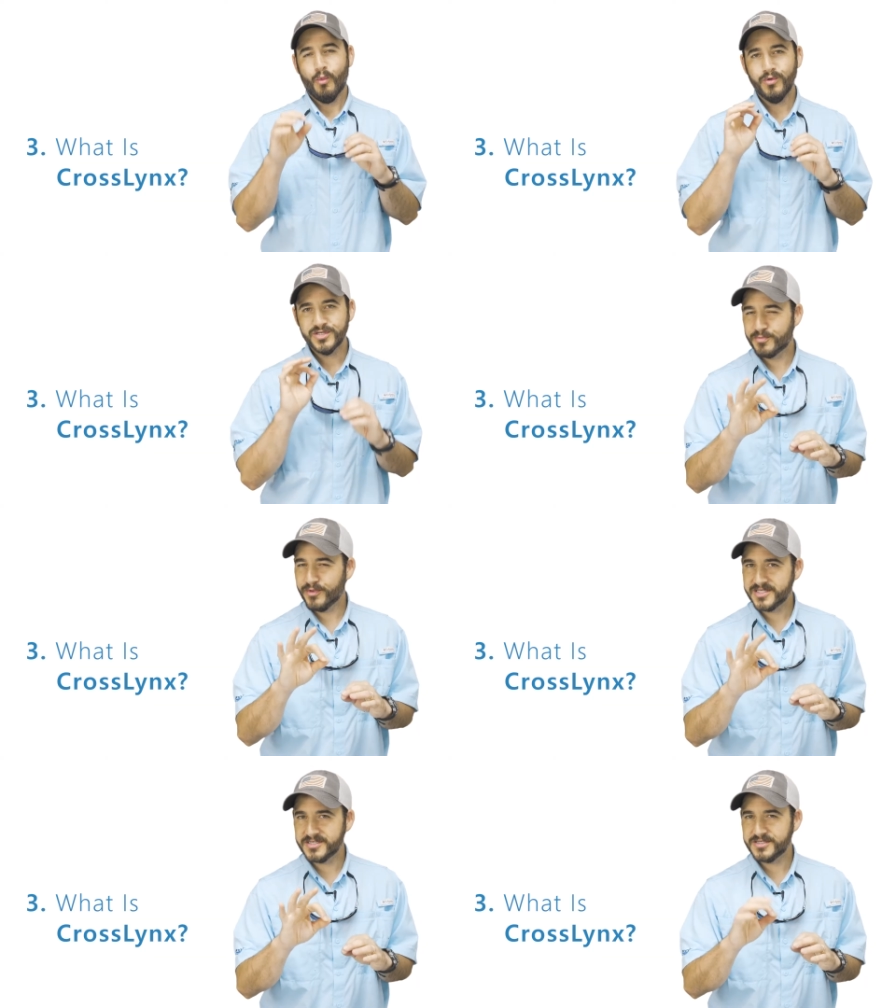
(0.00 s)
Which
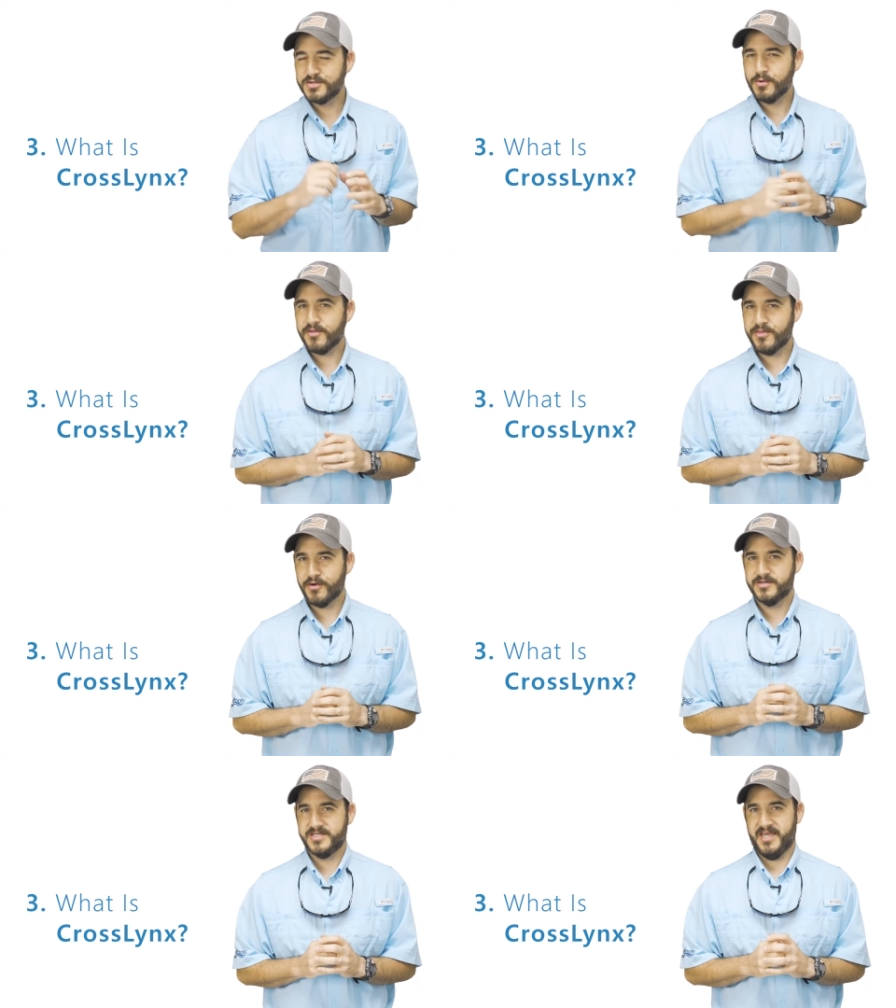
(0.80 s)
brings us to our
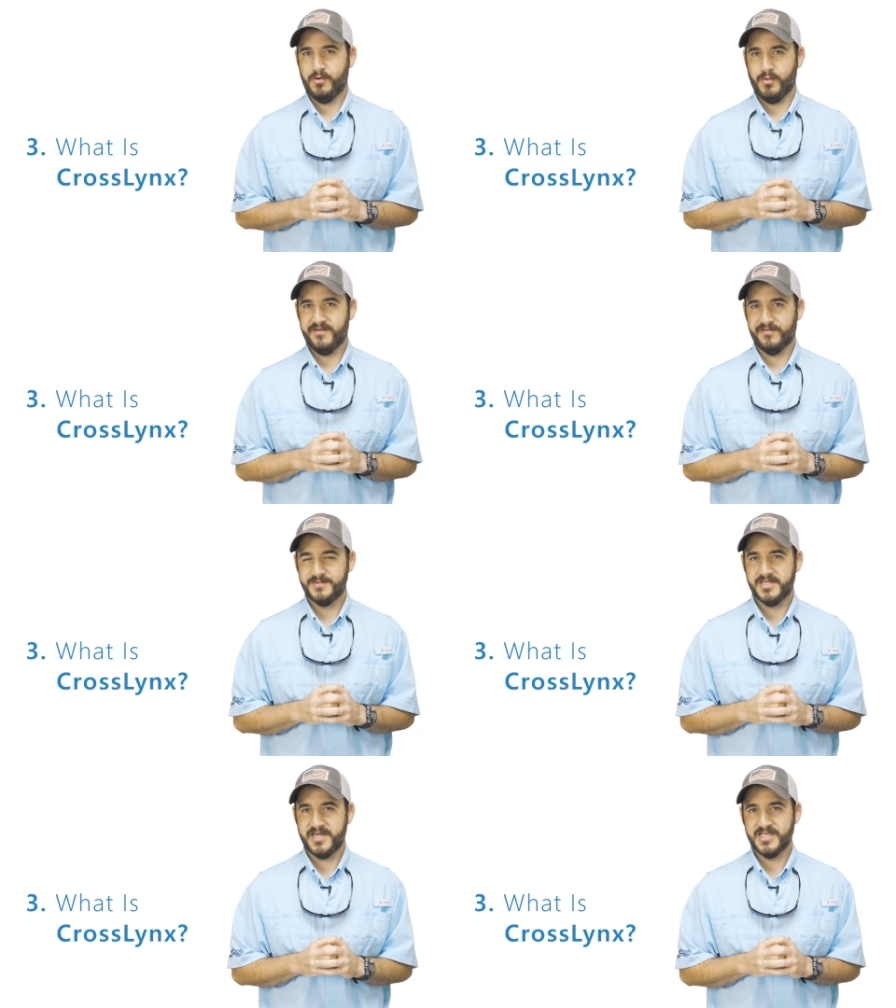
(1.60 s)
third takeaway from
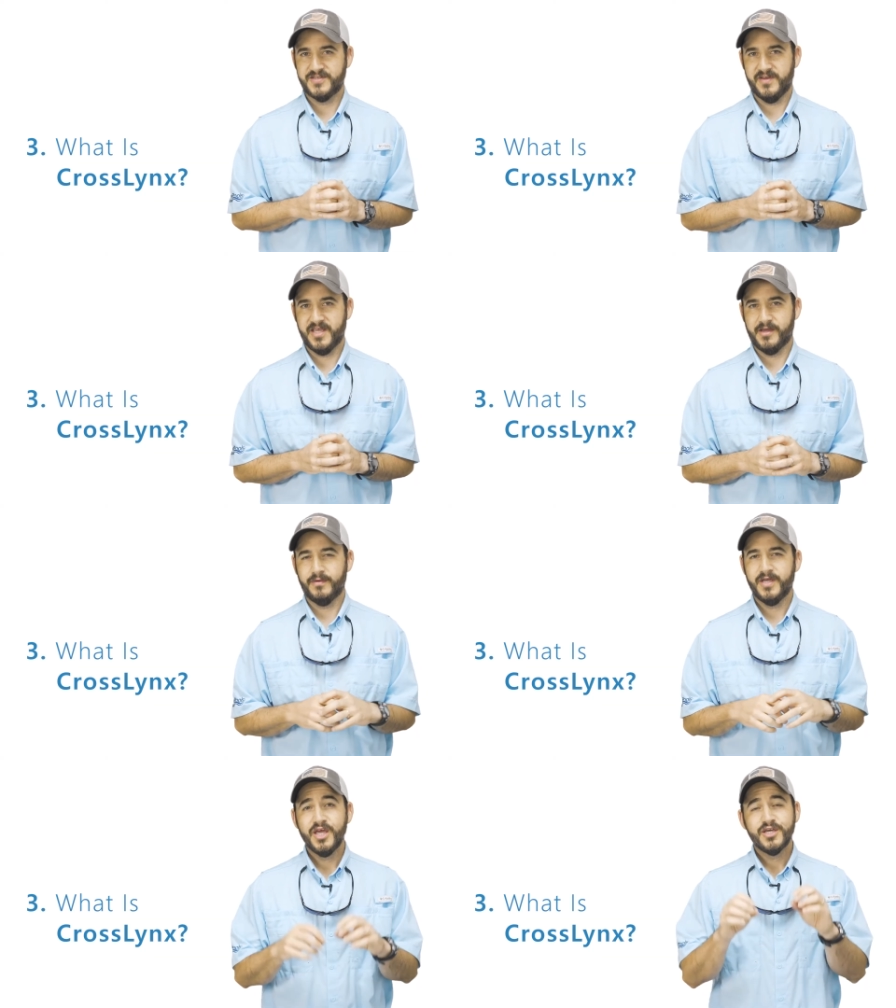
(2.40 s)
today's video.
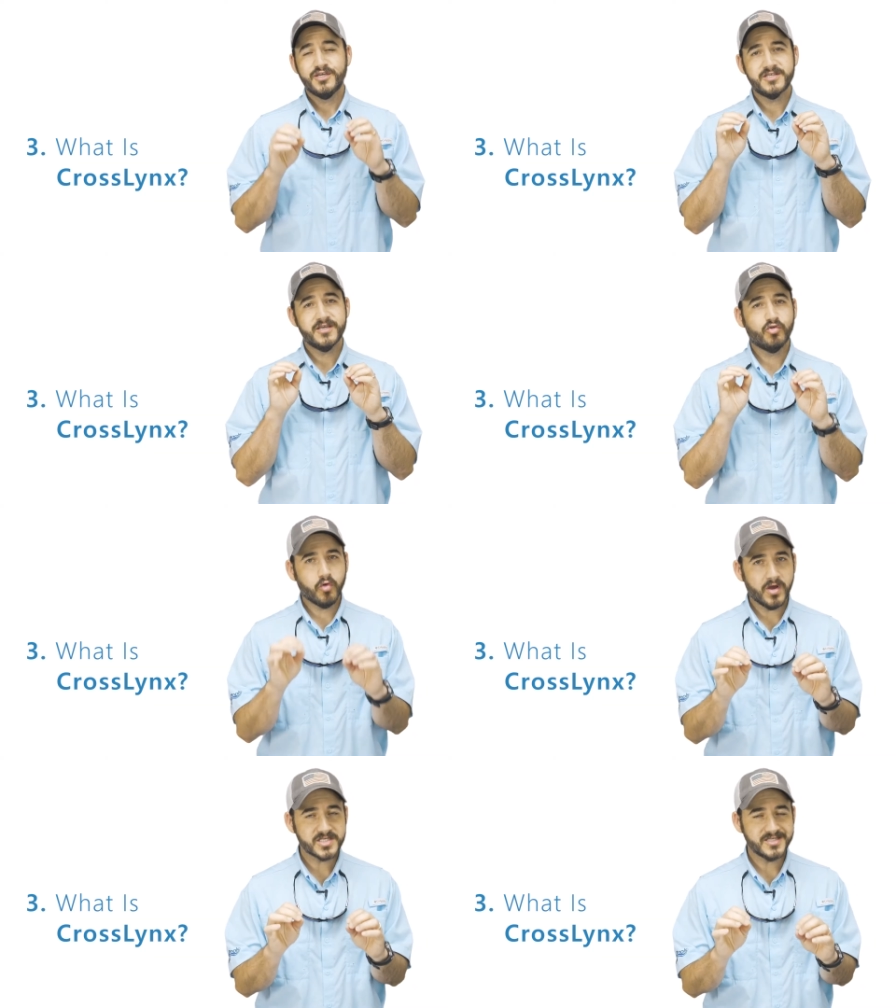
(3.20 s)
You see,
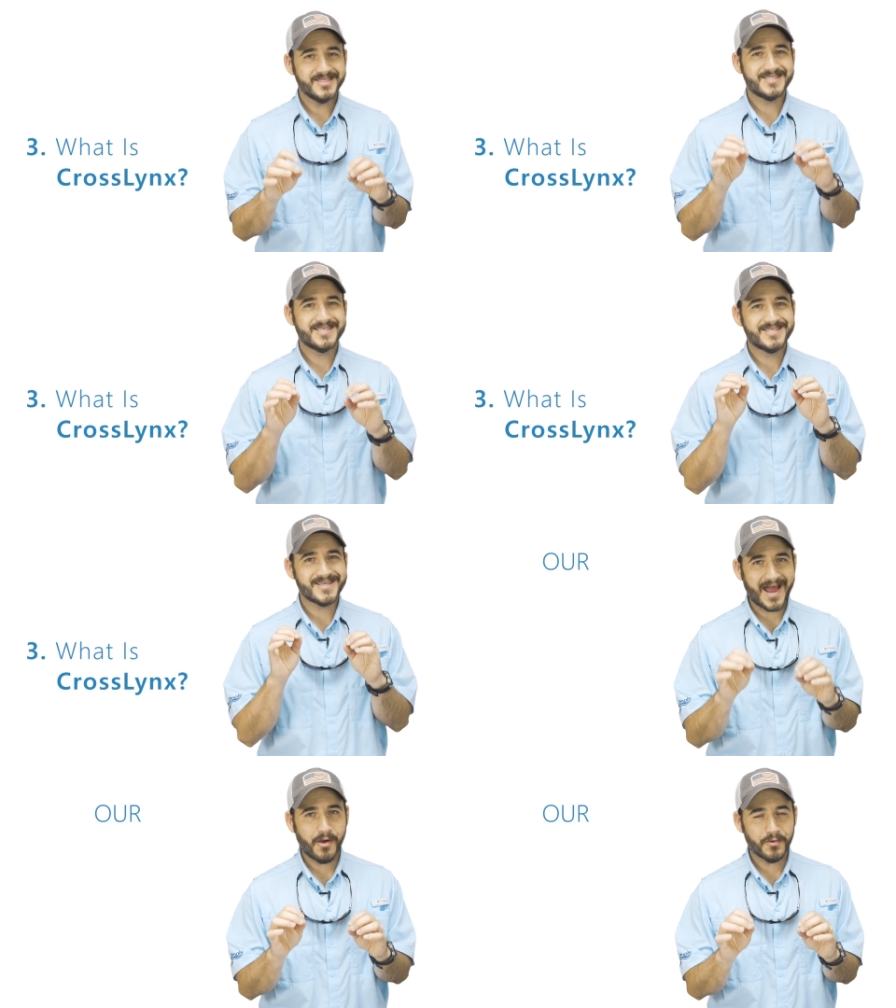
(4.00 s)
Crosslinks is
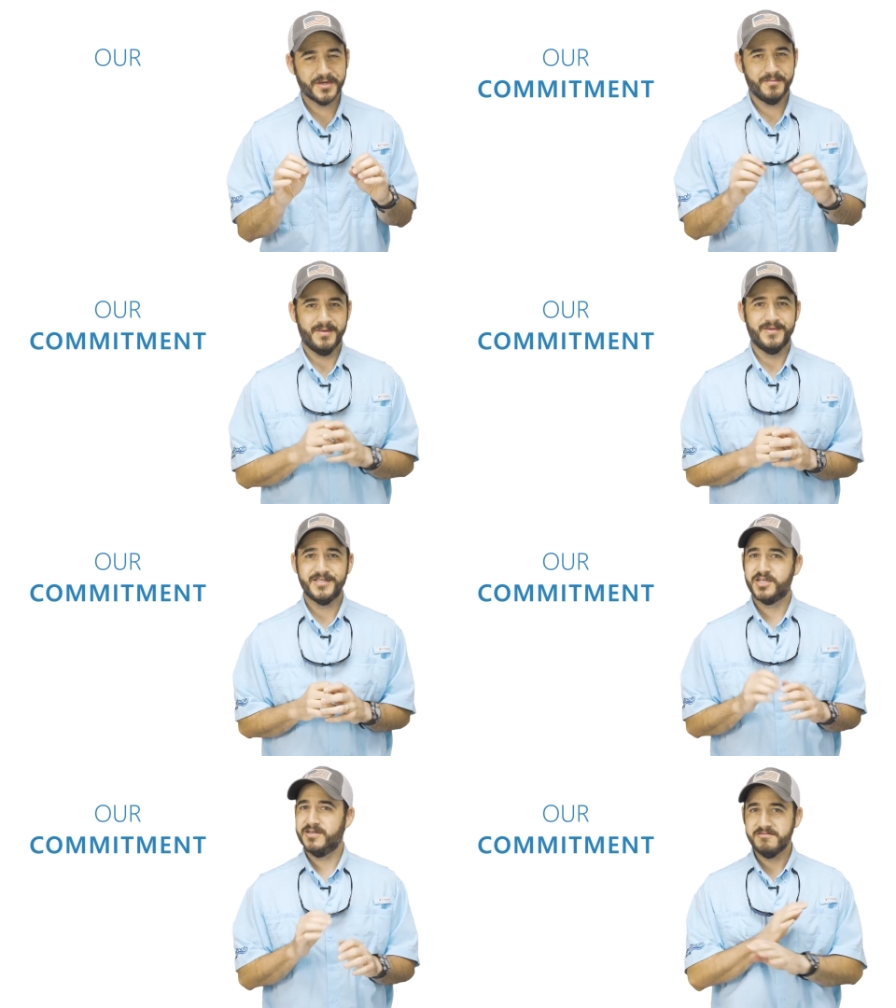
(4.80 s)
our
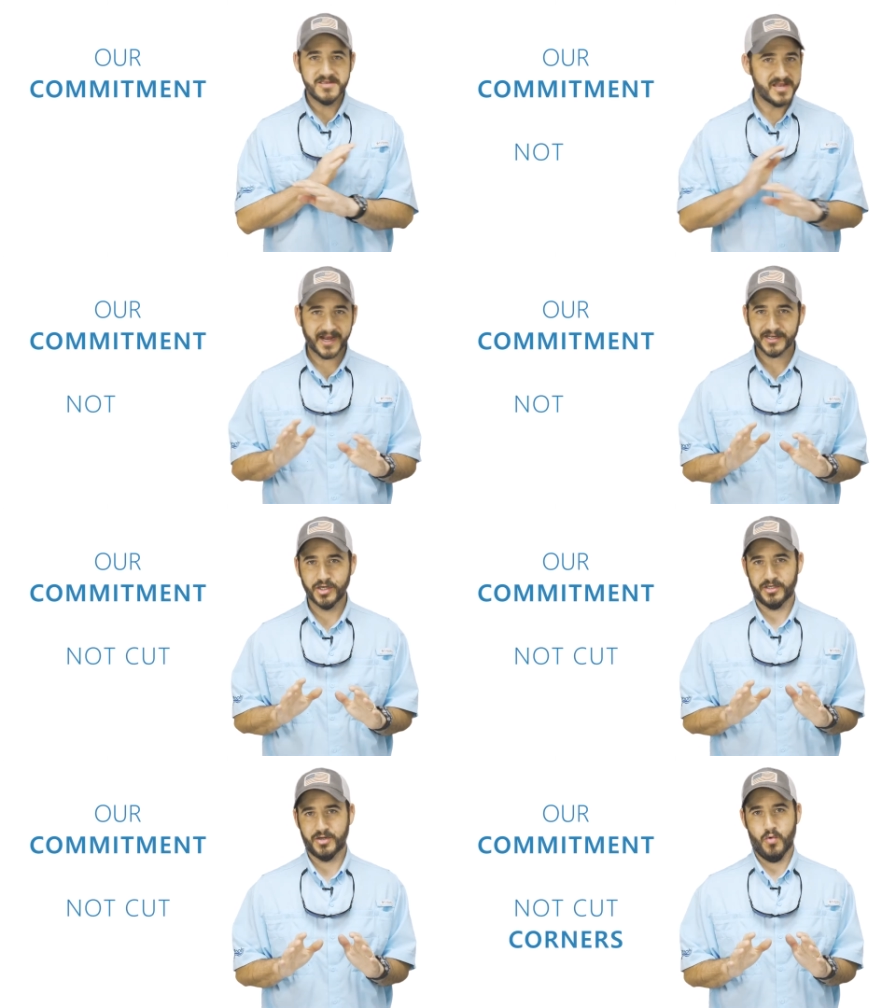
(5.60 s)
commitment to not
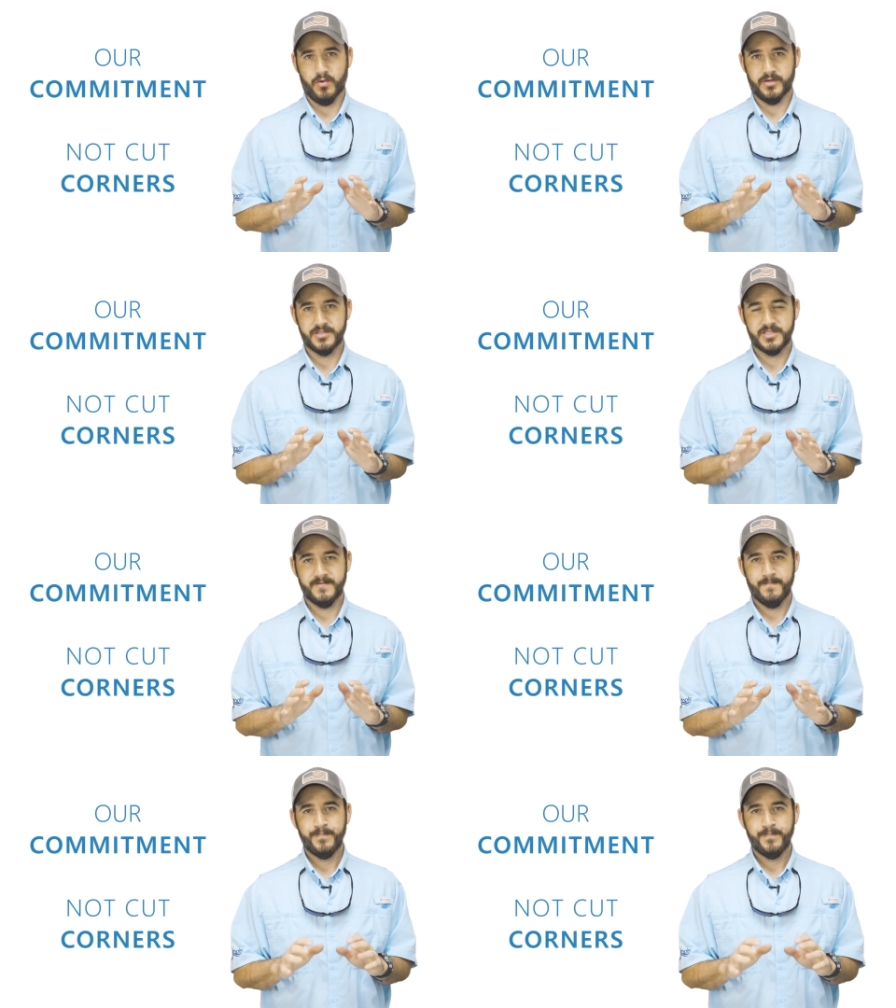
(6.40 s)
cut corners.